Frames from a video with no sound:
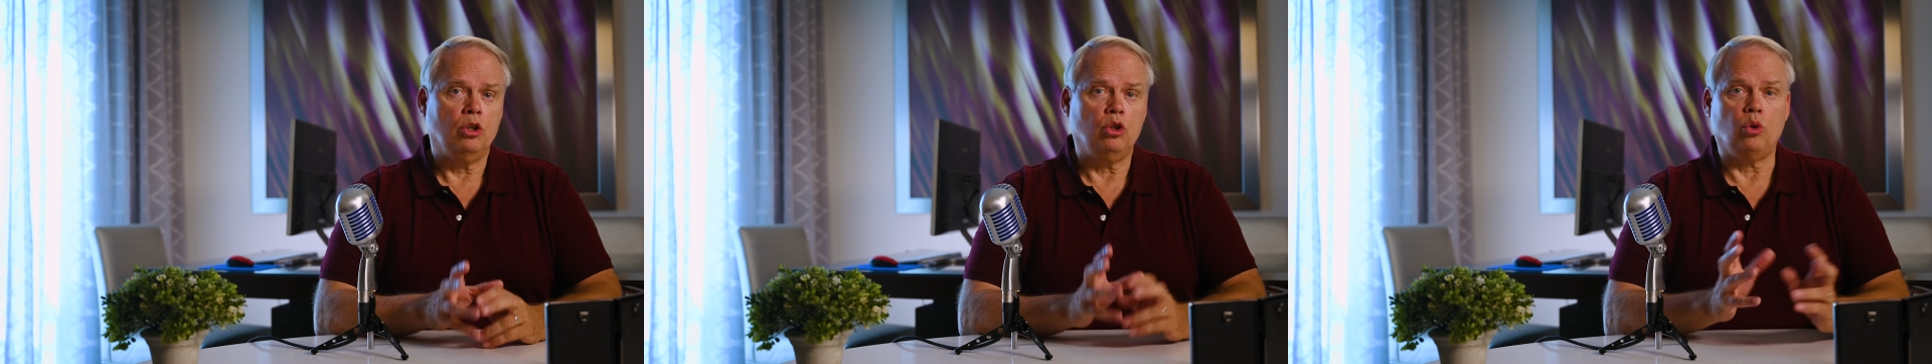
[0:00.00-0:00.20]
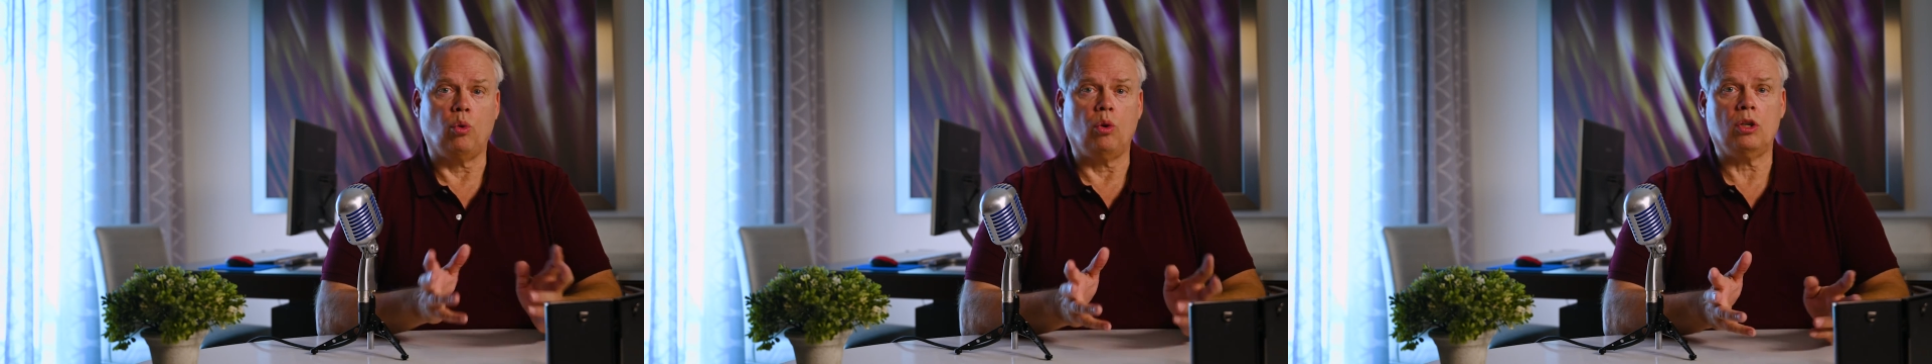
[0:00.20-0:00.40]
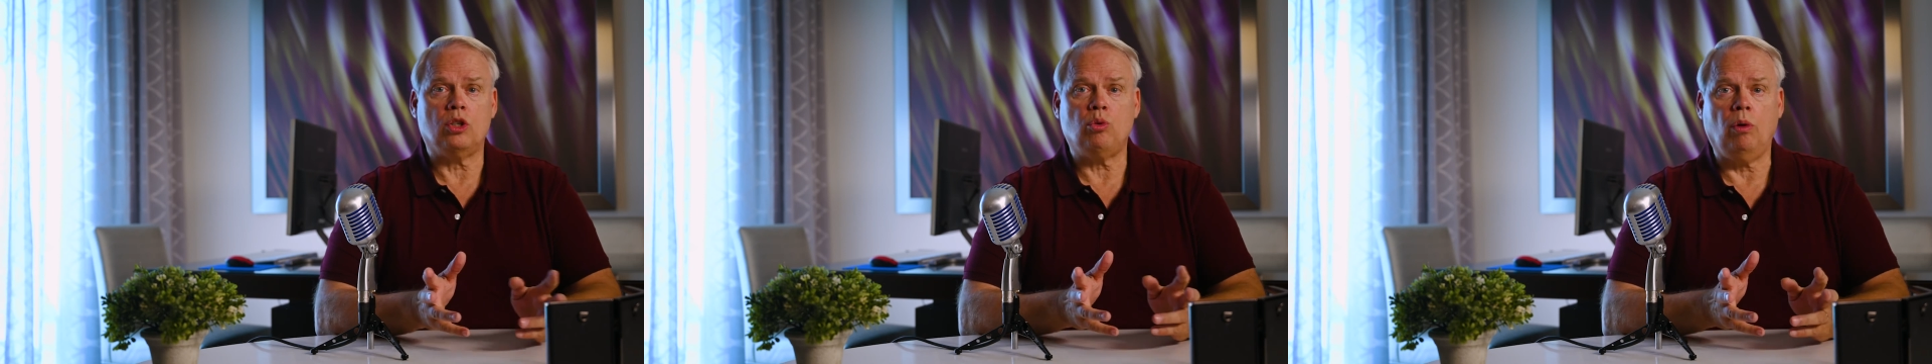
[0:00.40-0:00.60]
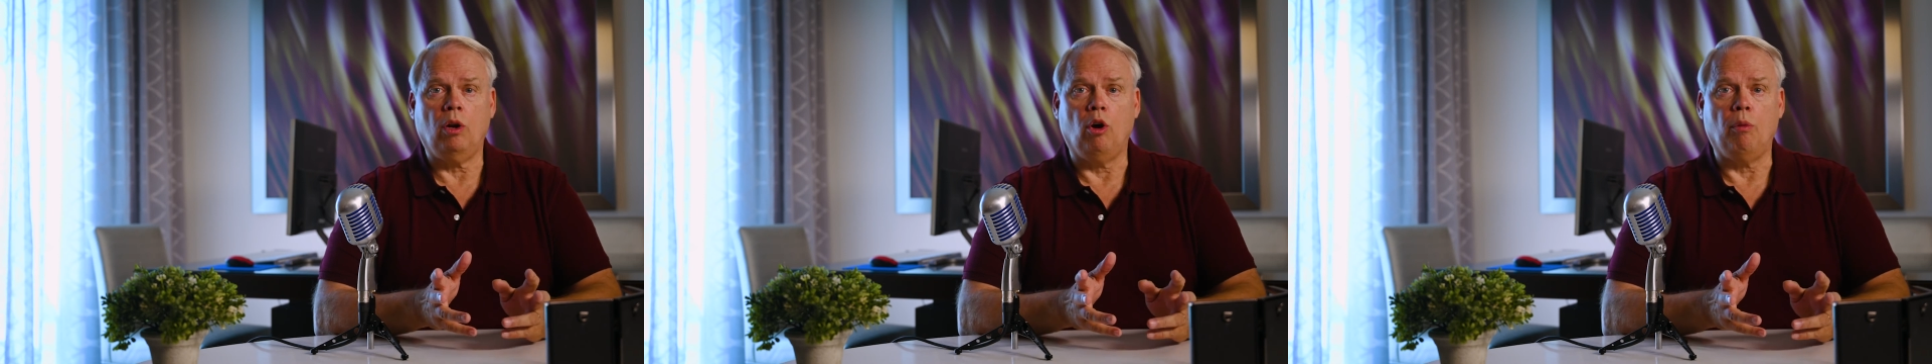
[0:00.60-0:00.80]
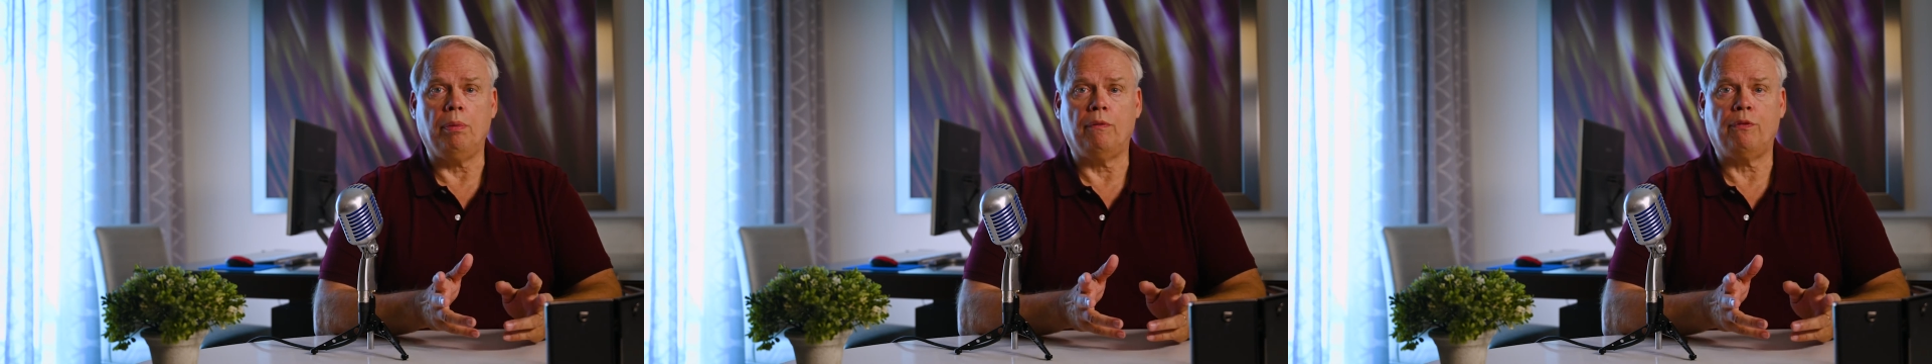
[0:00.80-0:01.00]
doors will
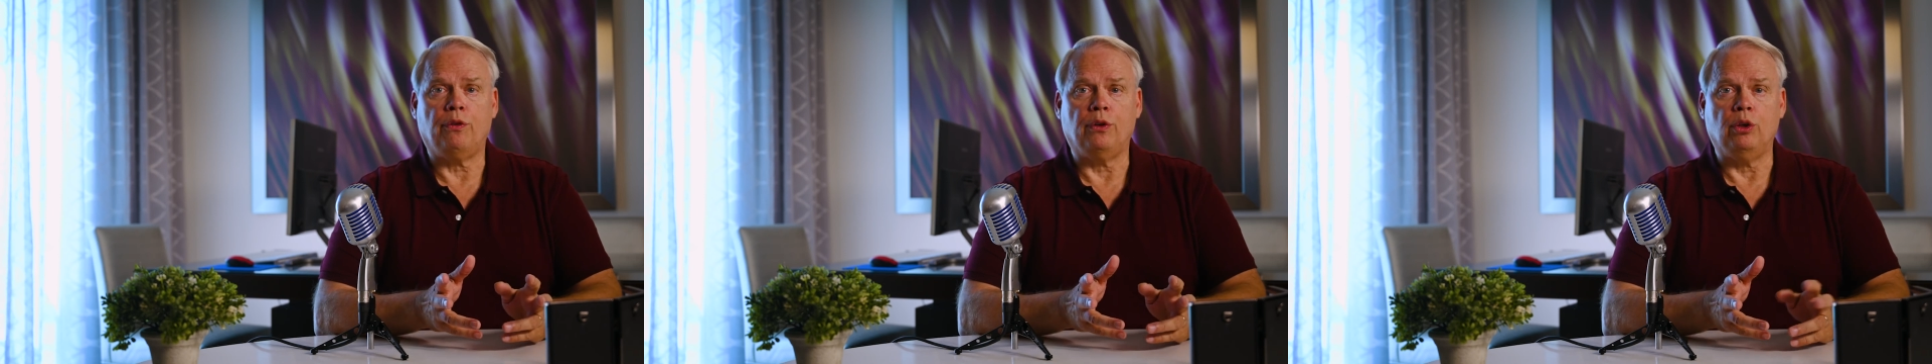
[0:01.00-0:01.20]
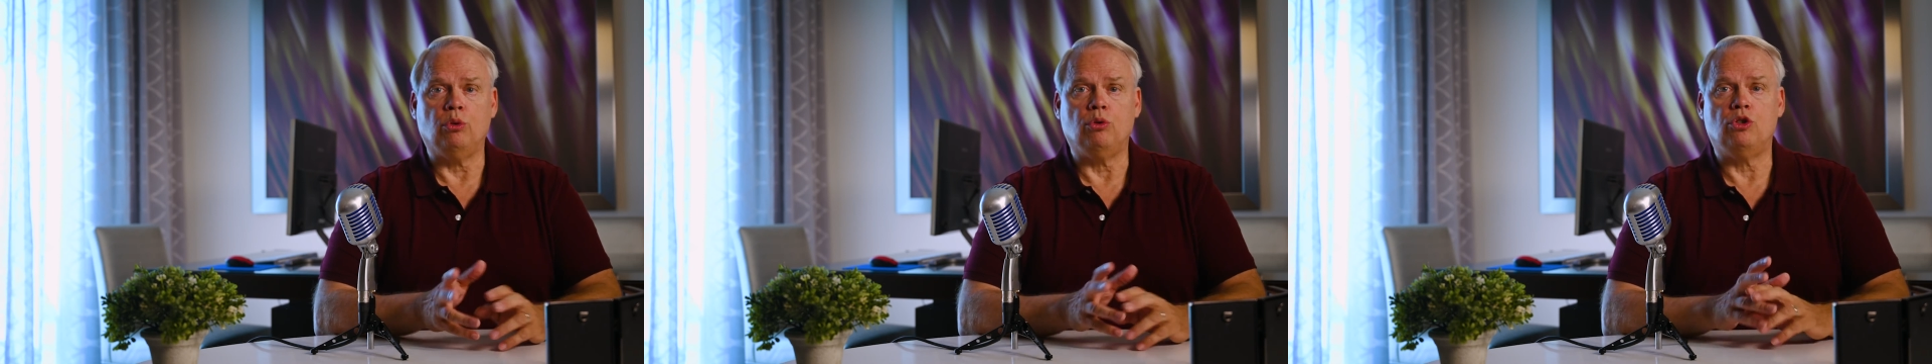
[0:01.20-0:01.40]
open for you